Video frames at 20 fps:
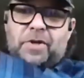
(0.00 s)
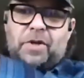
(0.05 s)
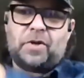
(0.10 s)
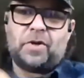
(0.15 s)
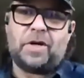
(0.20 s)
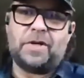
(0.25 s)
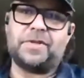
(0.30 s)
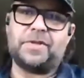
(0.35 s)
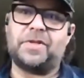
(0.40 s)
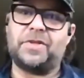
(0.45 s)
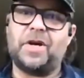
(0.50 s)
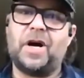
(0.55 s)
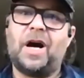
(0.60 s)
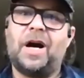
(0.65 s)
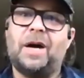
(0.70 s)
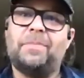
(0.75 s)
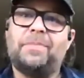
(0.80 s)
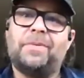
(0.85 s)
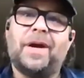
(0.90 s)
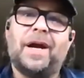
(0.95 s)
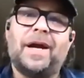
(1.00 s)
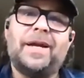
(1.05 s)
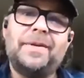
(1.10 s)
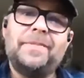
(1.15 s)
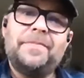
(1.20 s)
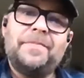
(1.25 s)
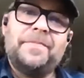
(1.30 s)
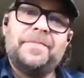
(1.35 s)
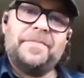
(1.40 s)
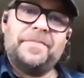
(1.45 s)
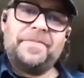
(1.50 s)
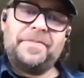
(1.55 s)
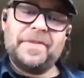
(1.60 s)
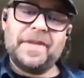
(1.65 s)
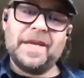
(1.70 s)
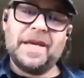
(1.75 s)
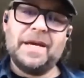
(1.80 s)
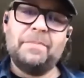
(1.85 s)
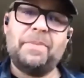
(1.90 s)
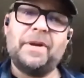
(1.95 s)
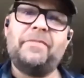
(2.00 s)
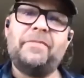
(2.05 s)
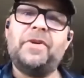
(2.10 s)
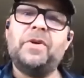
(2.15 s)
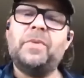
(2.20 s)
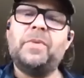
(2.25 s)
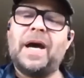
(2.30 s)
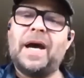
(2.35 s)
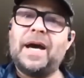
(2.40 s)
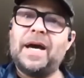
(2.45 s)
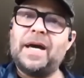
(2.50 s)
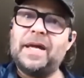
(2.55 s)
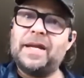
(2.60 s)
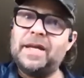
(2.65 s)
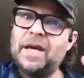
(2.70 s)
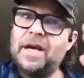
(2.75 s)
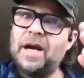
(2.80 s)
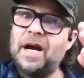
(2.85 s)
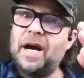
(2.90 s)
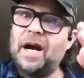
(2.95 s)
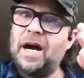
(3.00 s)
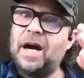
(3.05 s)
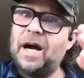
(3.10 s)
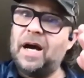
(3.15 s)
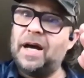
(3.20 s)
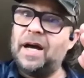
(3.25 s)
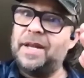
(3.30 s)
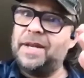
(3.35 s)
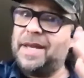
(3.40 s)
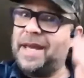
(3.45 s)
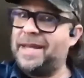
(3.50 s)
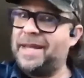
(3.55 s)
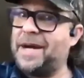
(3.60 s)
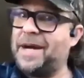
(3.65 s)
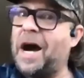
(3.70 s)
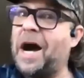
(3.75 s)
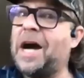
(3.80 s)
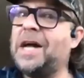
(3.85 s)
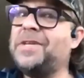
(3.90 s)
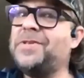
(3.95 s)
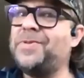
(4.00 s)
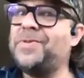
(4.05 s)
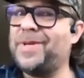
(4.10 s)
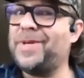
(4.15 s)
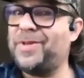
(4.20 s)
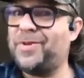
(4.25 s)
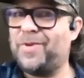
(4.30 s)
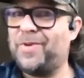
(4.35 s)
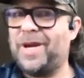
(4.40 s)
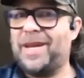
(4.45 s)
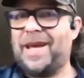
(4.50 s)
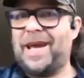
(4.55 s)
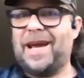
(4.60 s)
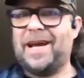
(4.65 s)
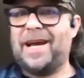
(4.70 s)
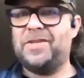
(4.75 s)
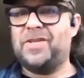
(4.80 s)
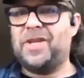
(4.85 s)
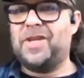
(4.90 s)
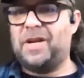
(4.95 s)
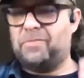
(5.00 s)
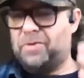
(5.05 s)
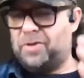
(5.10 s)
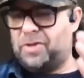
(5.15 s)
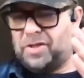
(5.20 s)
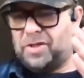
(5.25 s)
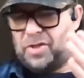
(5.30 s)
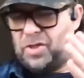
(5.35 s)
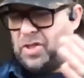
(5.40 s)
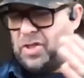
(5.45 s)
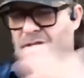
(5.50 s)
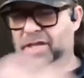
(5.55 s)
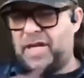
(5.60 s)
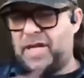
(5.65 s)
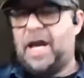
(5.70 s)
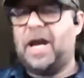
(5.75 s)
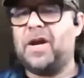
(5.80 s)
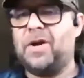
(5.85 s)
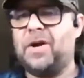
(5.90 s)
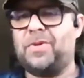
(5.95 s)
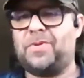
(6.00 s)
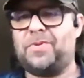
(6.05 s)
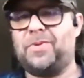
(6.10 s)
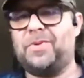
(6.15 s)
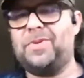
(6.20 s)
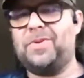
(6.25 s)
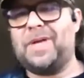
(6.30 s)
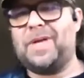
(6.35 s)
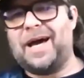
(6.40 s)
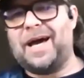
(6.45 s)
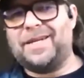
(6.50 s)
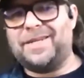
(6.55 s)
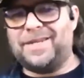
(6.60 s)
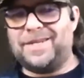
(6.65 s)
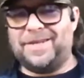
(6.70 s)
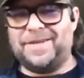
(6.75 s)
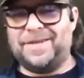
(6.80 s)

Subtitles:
across the top, right? But if you had an 800 grit edge, it would just tear through that.